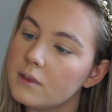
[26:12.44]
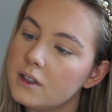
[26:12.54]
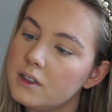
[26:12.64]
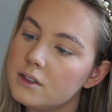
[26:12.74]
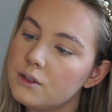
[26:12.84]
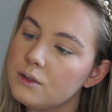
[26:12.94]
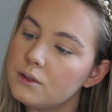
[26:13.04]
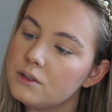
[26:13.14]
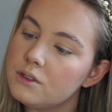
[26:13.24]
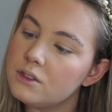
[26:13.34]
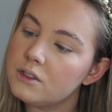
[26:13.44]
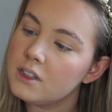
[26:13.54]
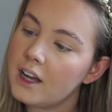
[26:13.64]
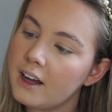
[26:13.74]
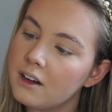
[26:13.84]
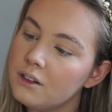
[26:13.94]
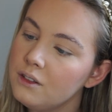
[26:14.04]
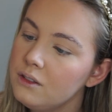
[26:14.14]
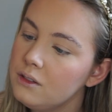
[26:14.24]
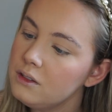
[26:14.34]
it's called just an
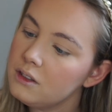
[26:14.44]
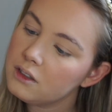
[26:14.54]
angle